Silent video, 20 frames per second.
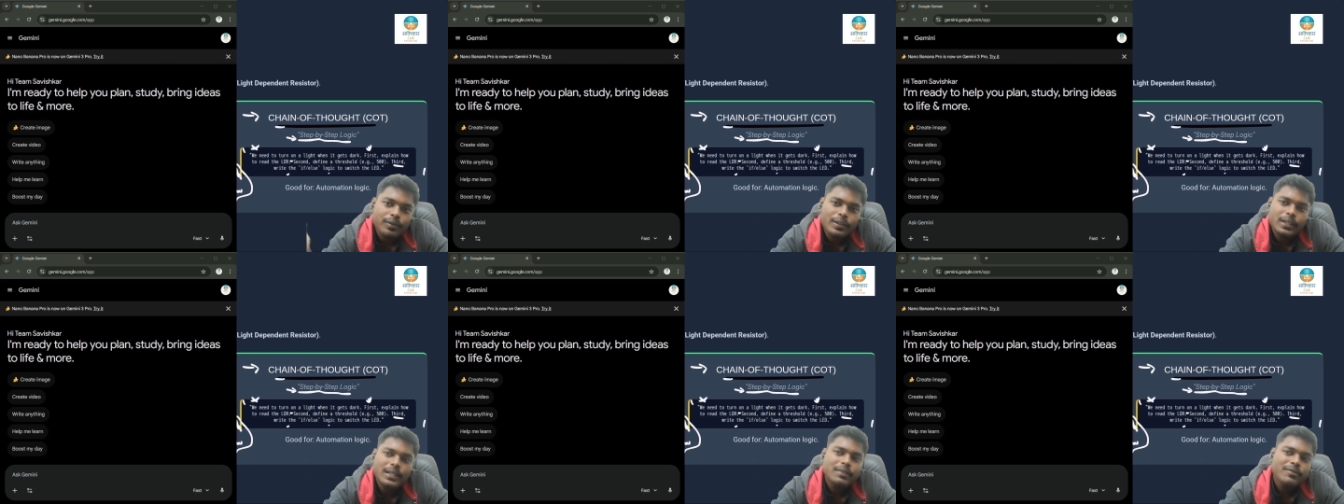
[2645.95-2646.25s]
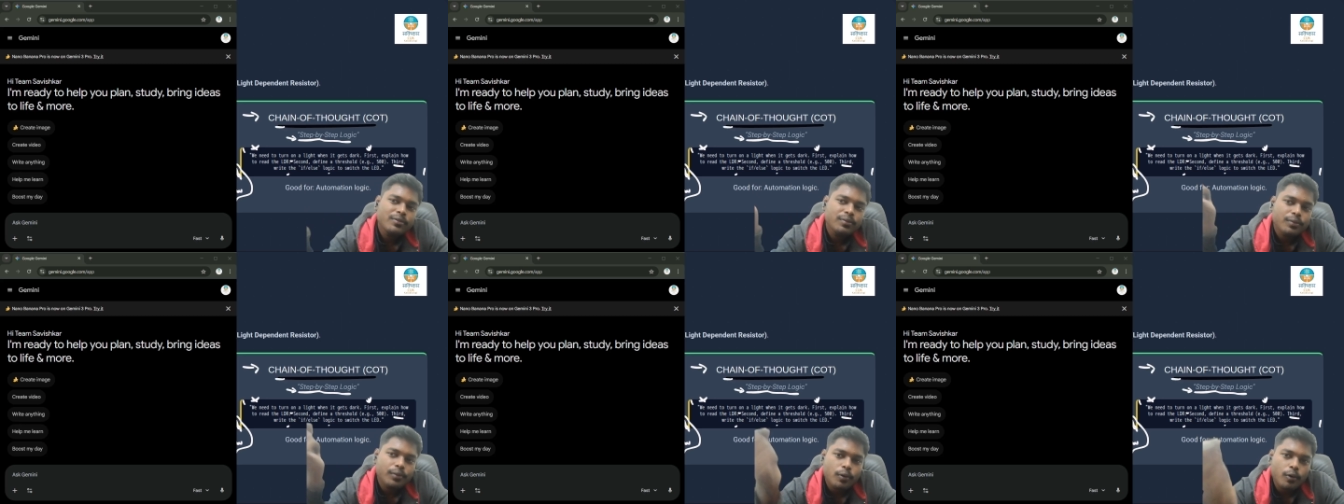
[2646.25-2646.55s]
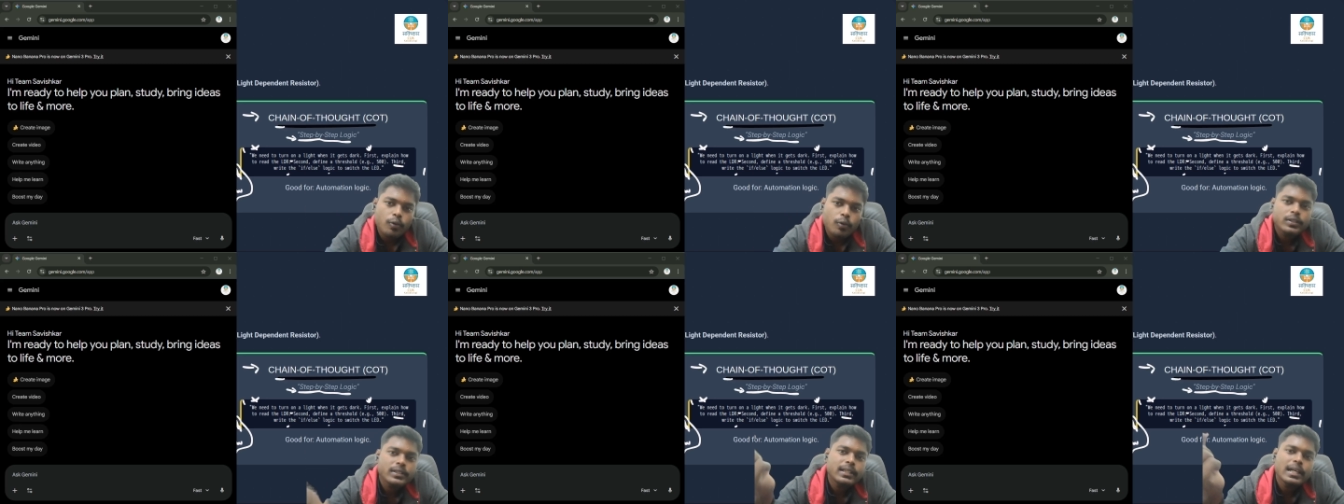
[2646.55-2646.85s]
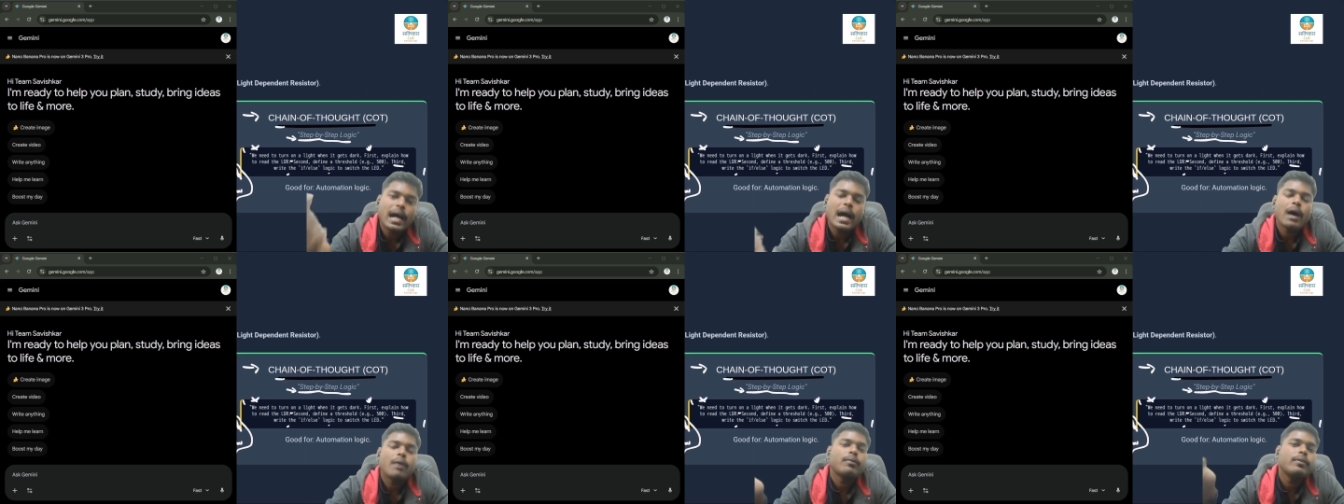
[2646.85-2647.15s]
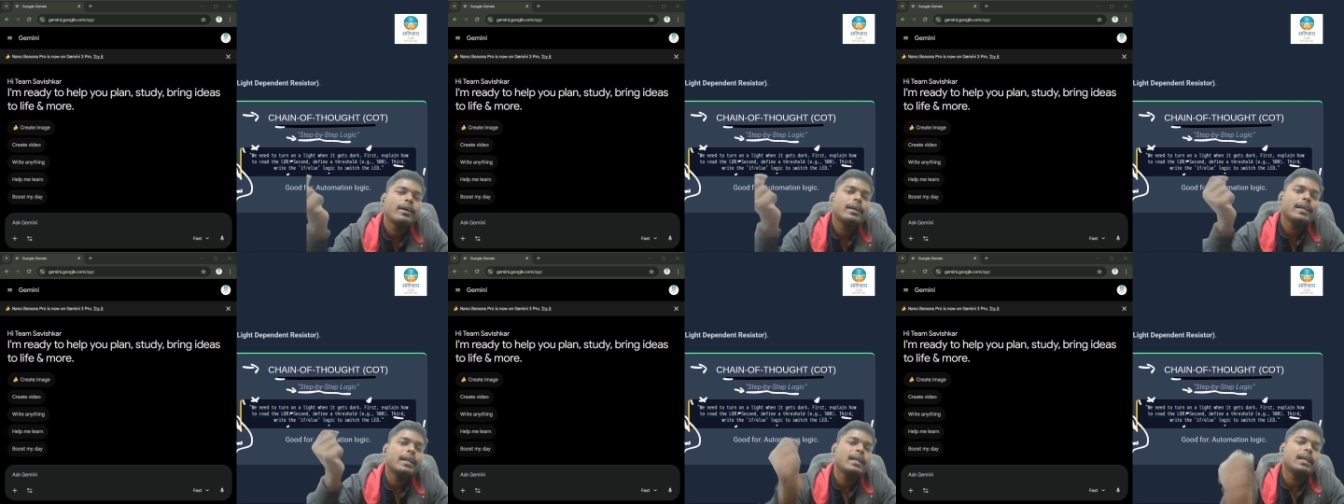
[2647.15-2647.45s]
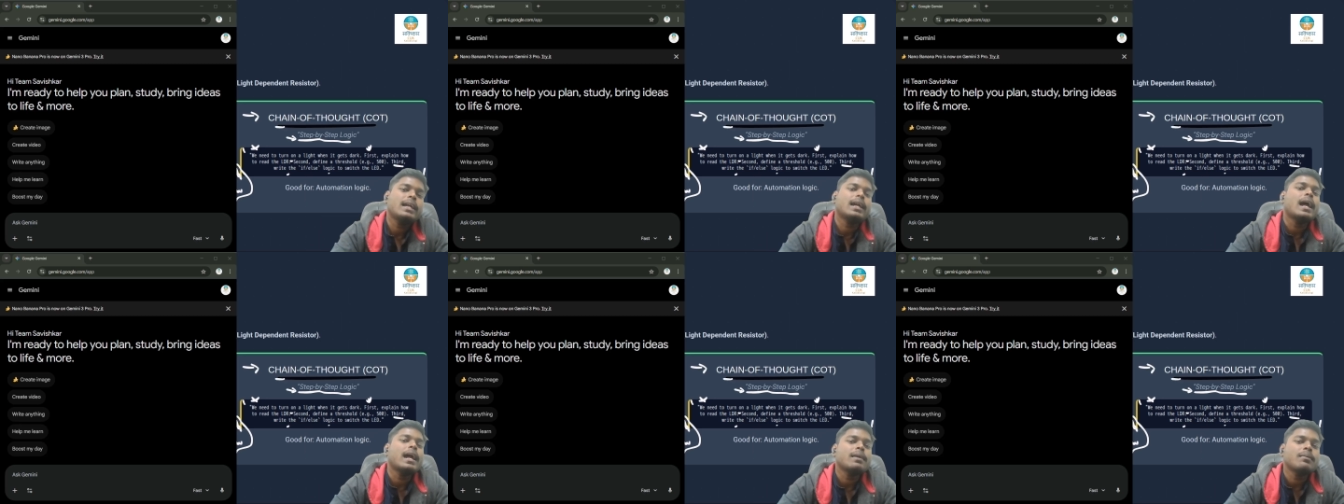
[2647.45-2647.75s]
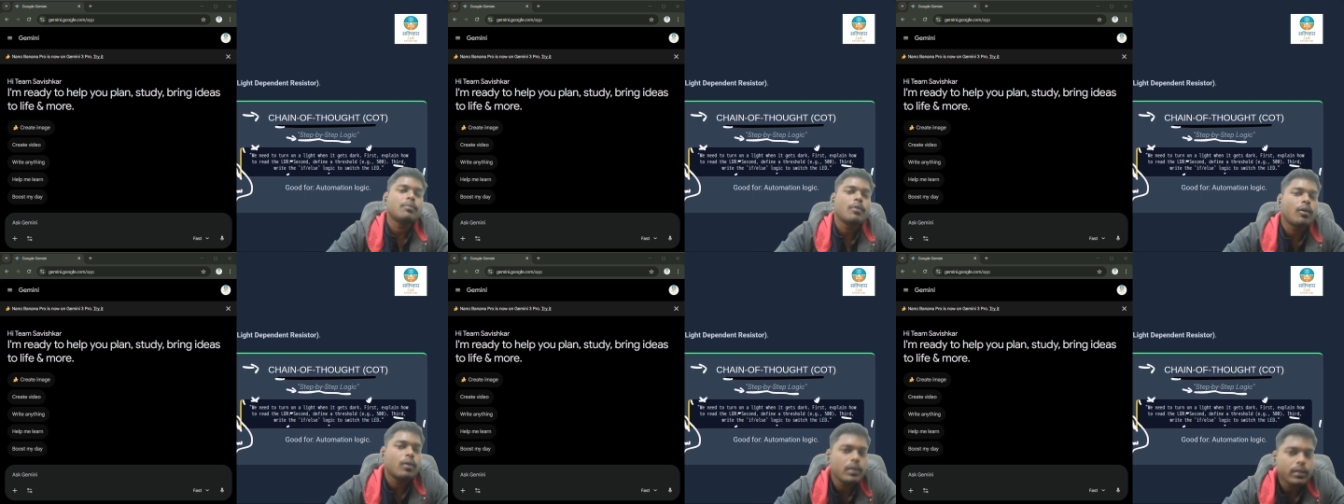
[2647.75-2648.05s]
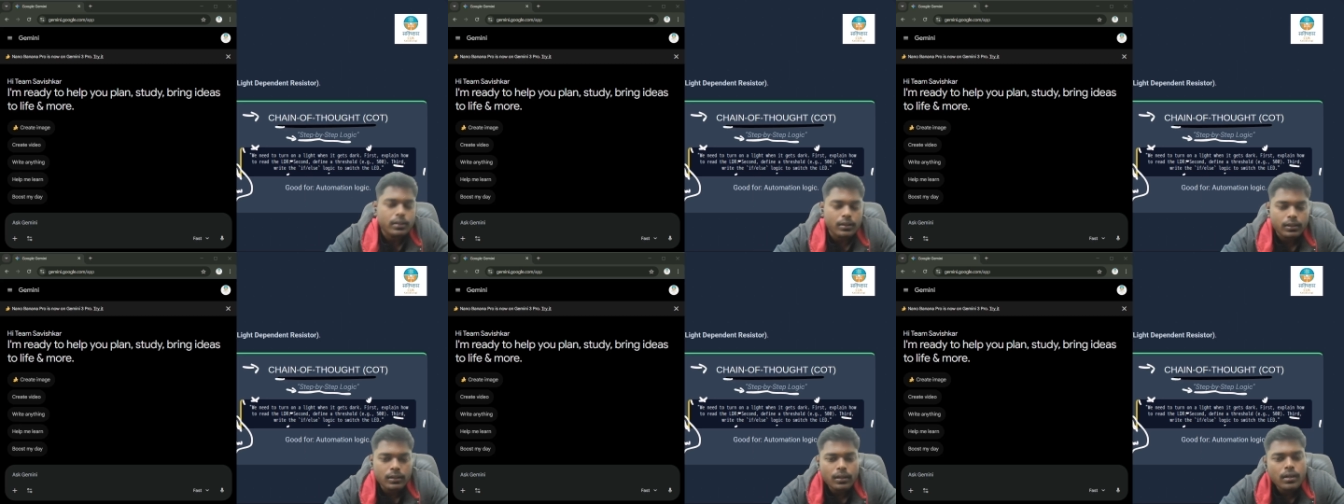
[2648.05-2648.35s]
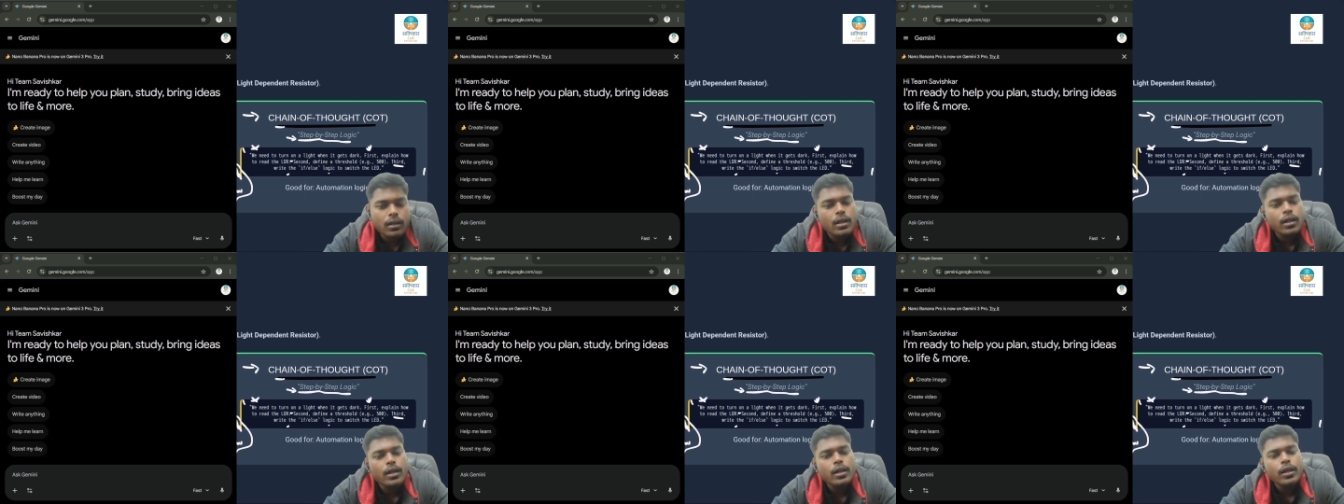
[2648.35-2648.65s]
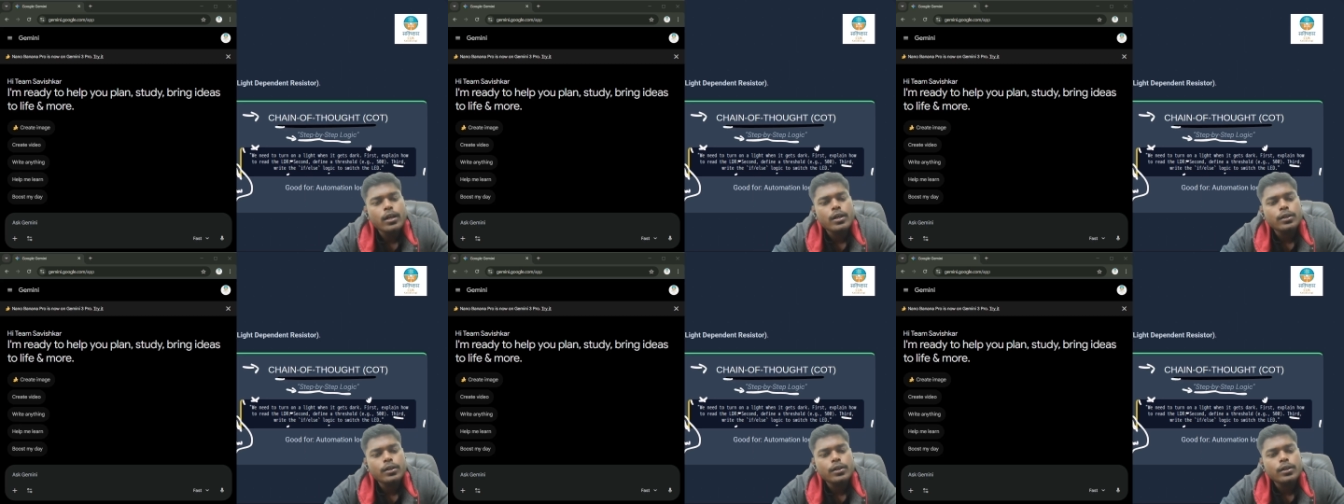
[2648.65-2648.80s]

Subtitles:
we force our AI model